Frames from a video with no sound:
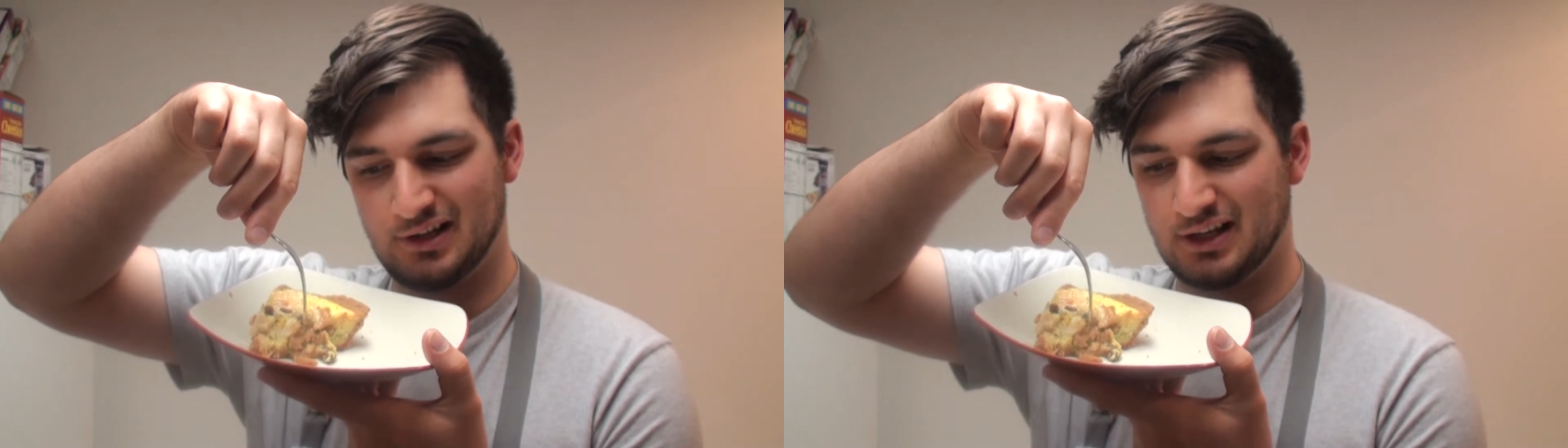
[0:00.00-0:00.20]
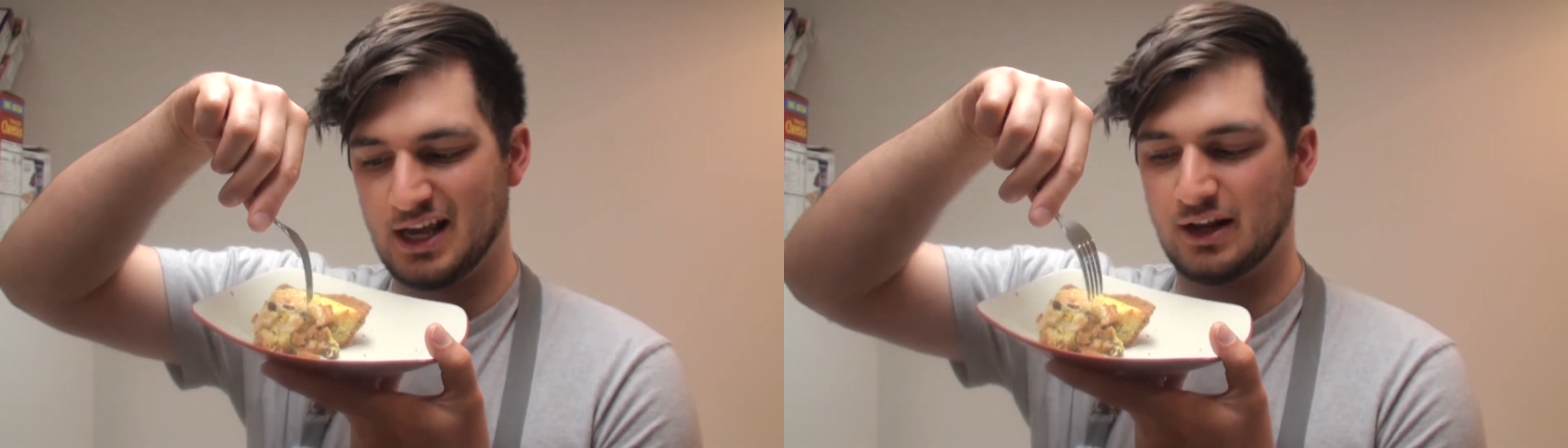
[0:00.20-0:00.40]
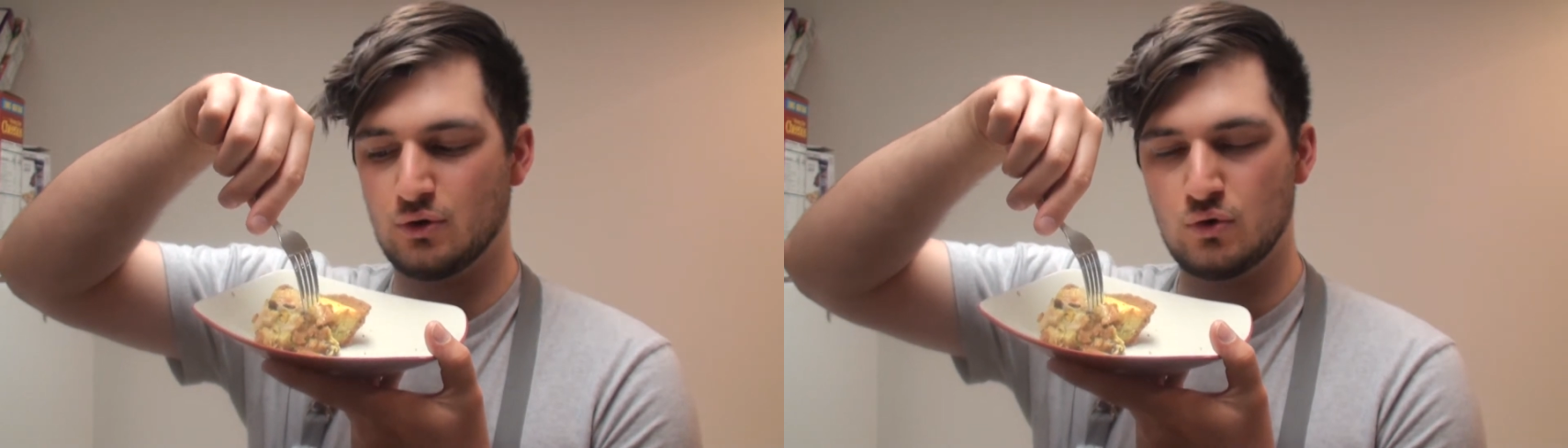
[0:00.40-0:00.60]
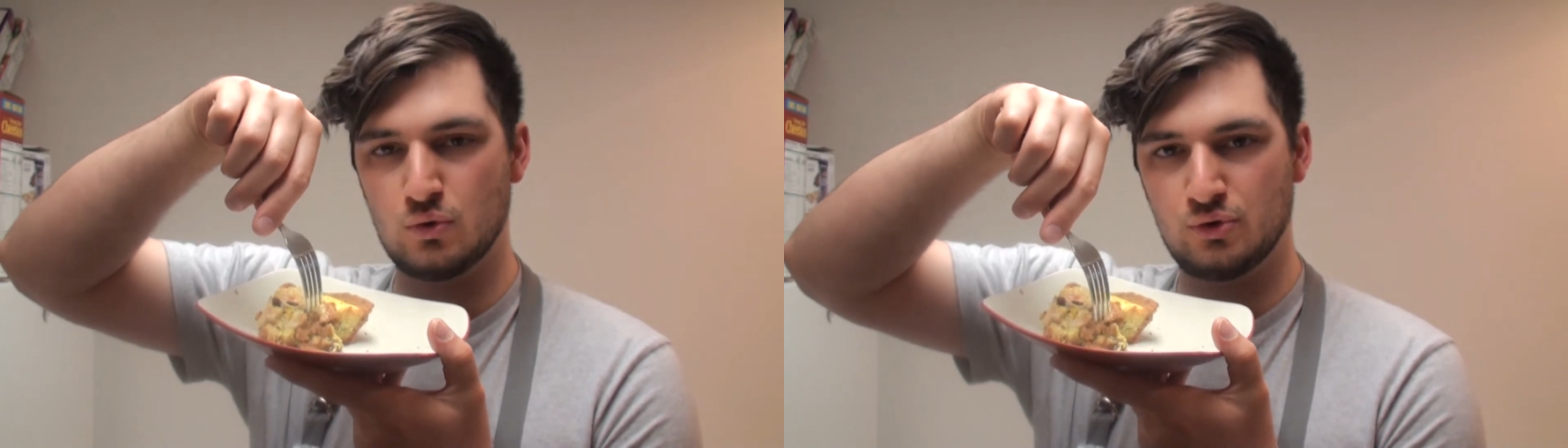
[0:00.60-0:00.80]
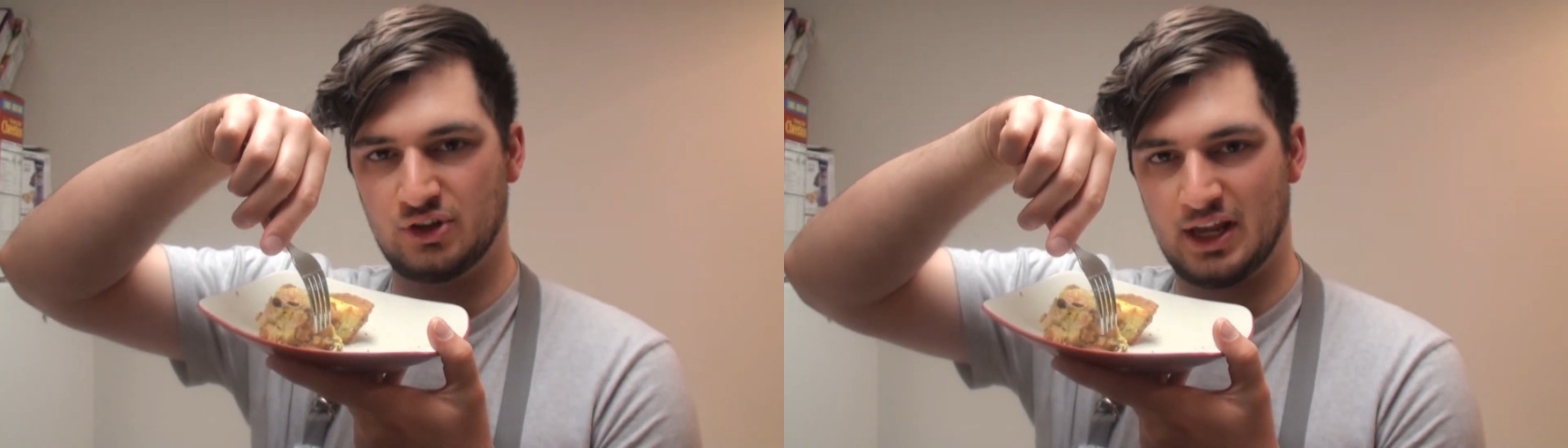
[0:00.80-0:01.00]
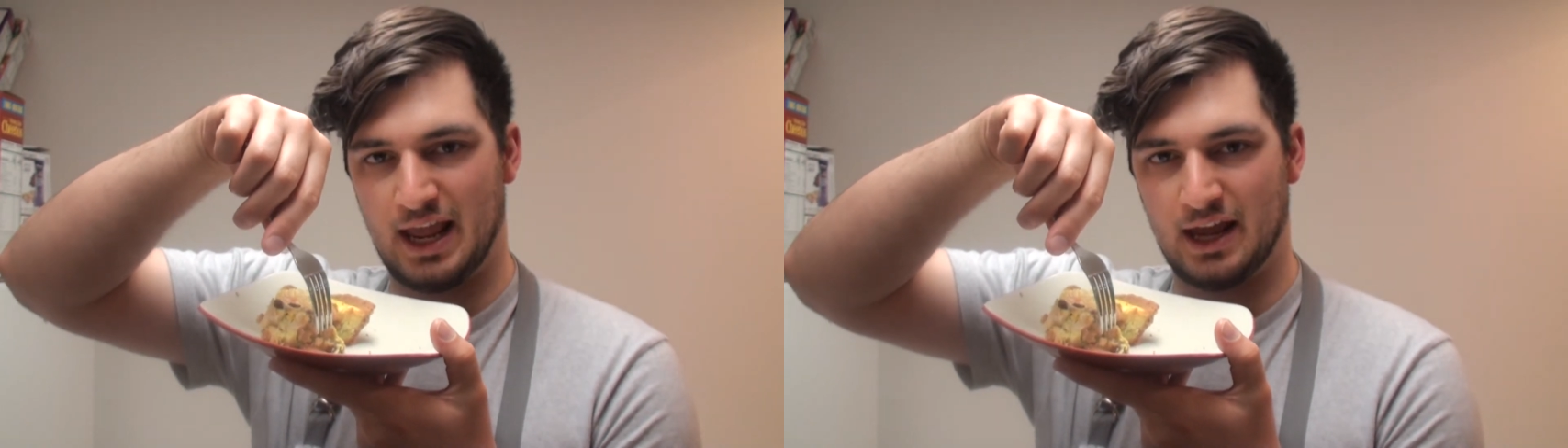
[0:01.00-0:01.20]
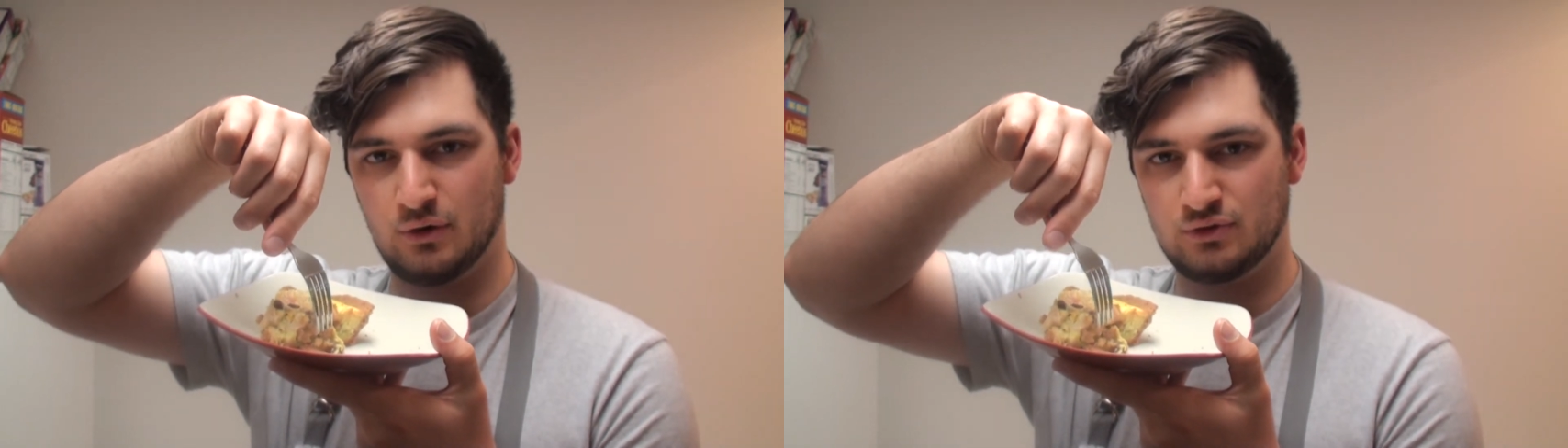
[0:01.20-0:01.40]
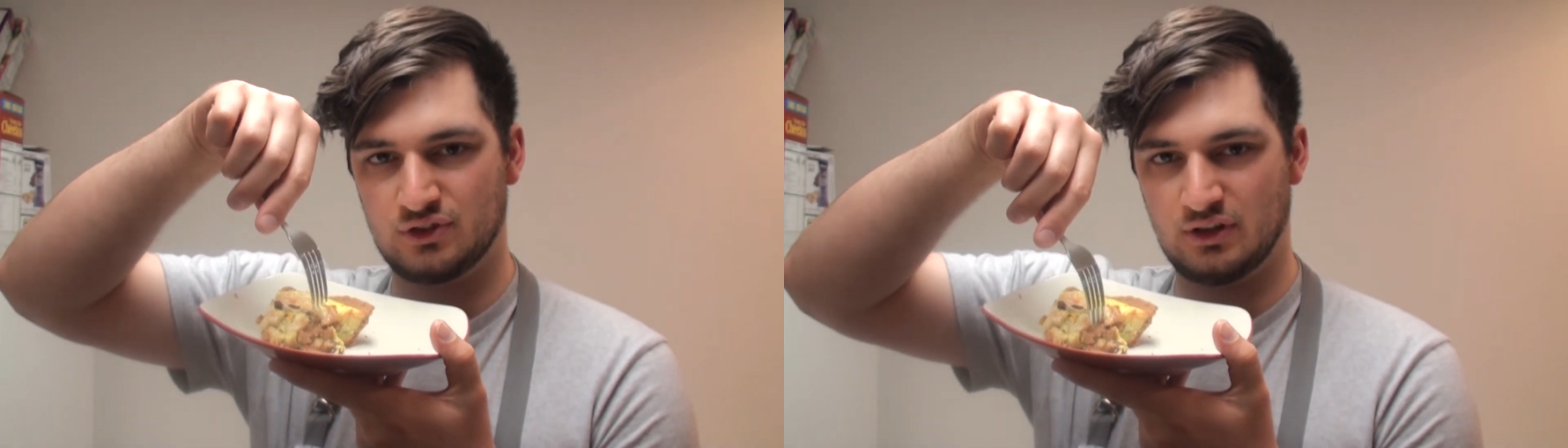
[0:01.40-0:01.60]
kind of oozing
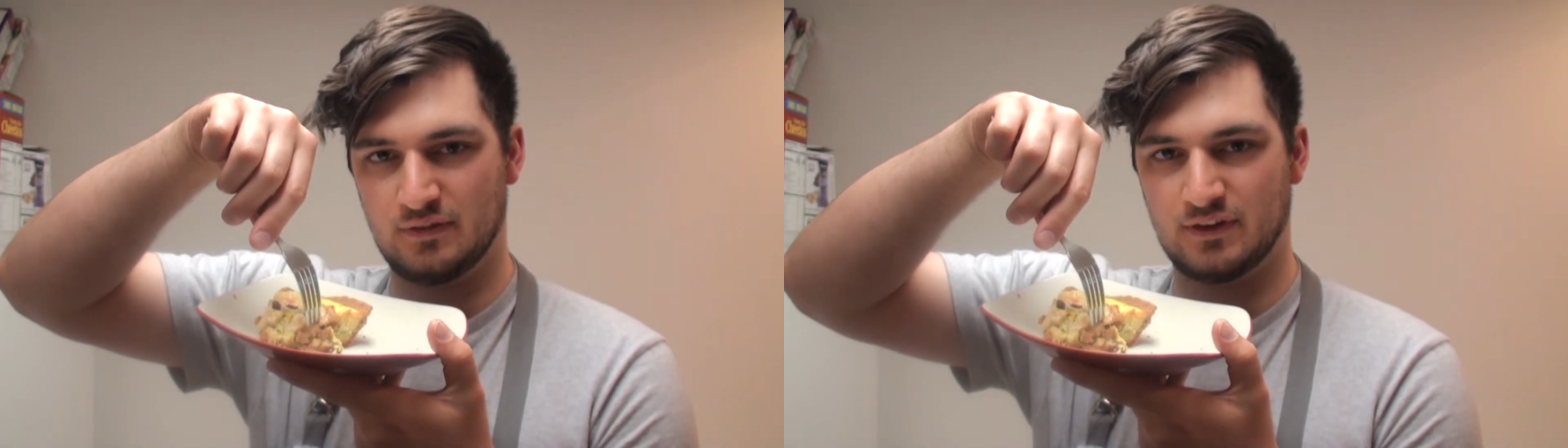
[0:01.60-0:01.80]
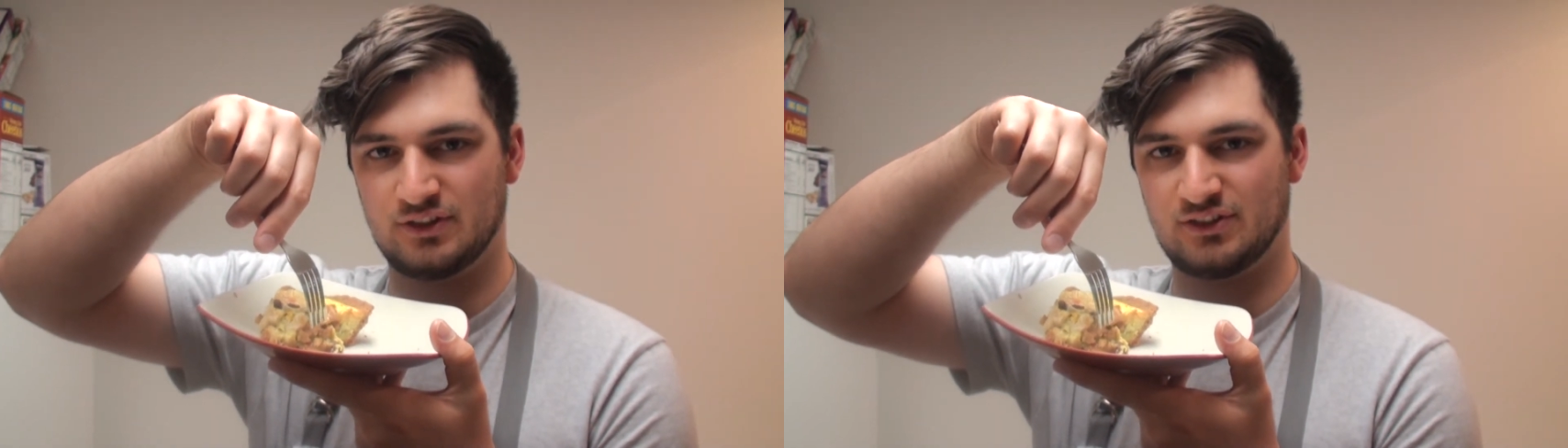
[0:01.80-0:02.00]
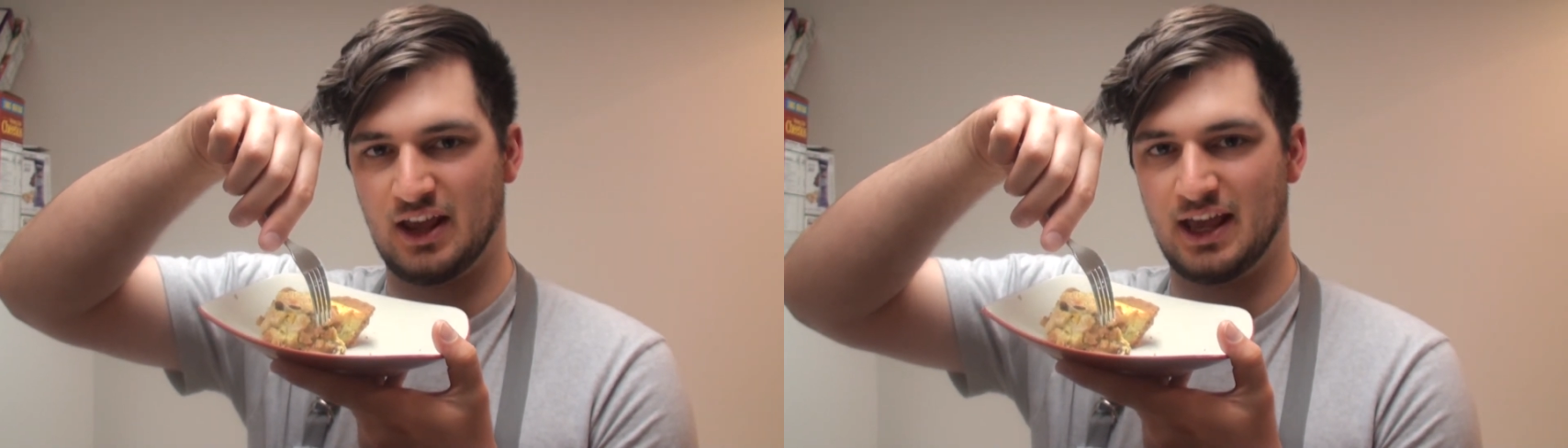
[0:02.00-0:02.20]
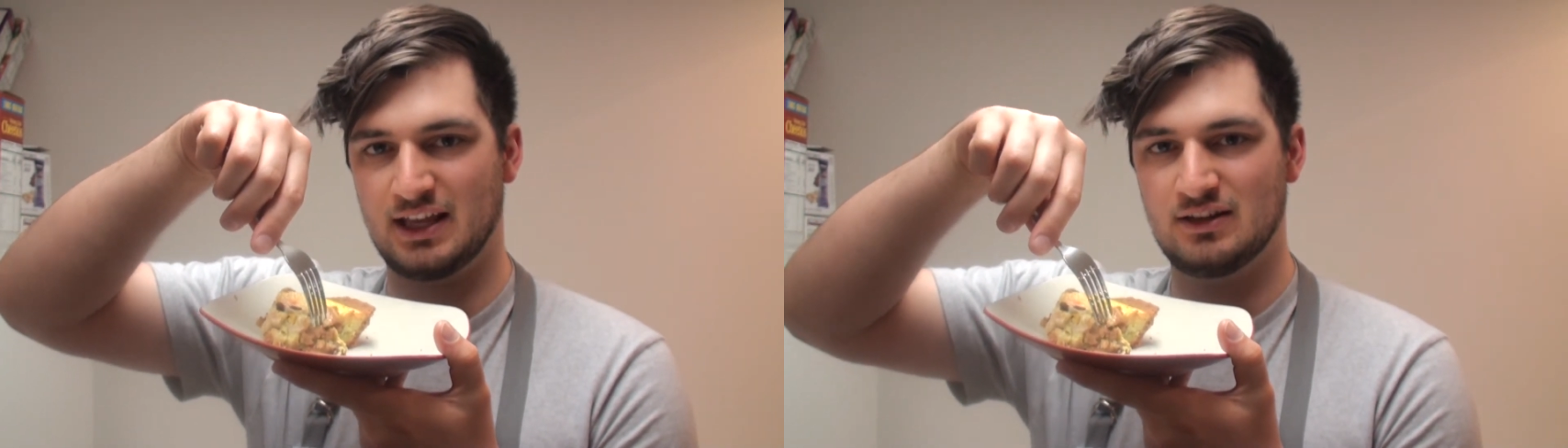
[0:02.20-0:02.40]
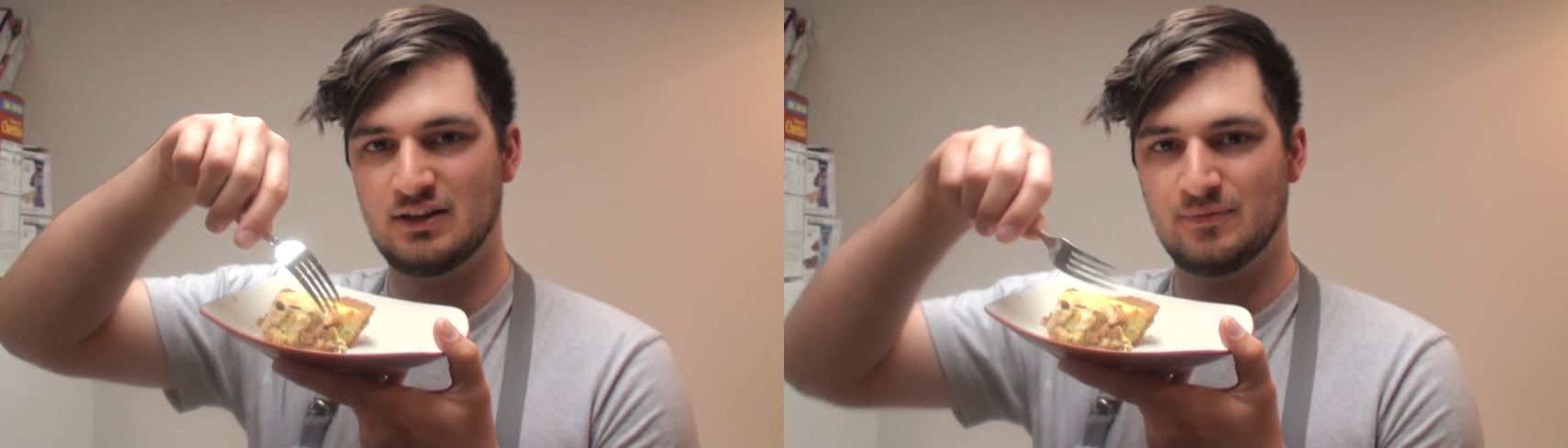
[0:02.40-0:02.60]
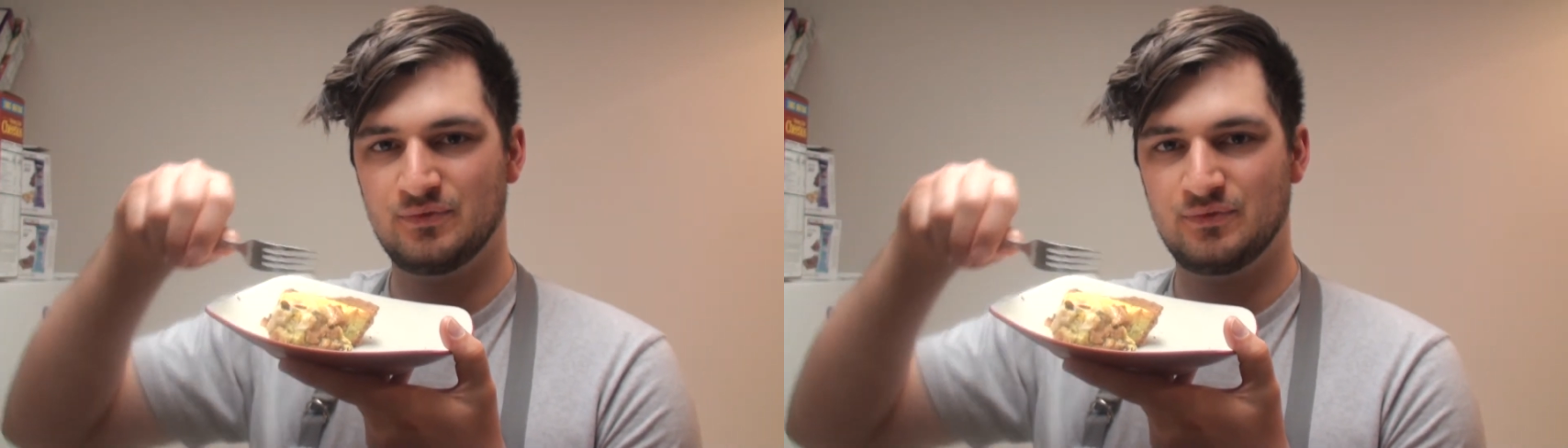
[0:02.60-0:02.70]
out of the side,